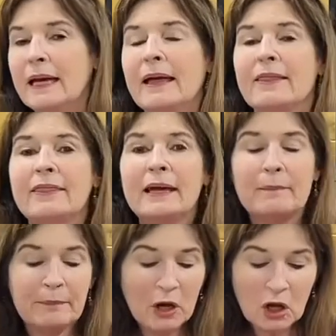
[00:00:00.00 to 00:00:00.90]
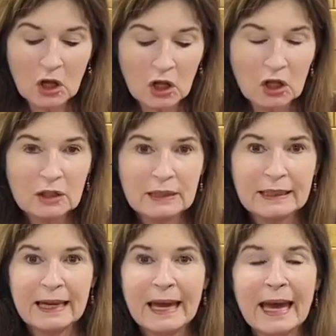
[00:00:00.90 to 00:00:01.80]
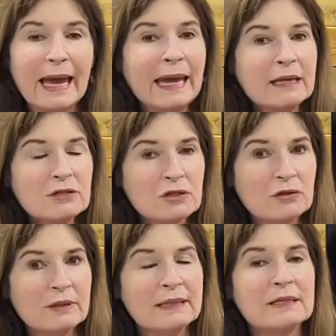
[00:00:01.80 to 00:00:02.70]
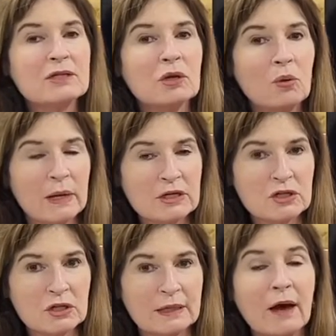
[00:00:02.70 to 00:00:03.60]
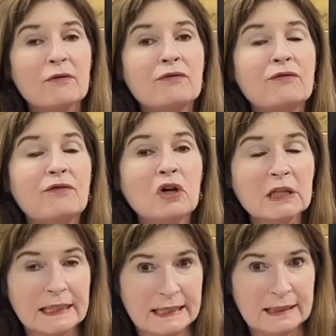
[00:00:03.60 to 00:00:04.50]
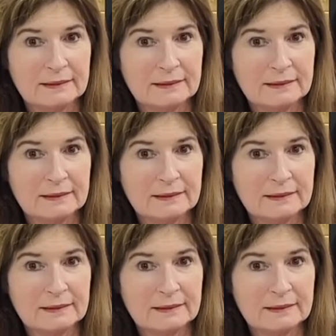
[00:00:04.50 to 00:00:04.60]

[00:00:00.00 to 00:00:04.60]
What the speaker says: that Paul answered this question fully.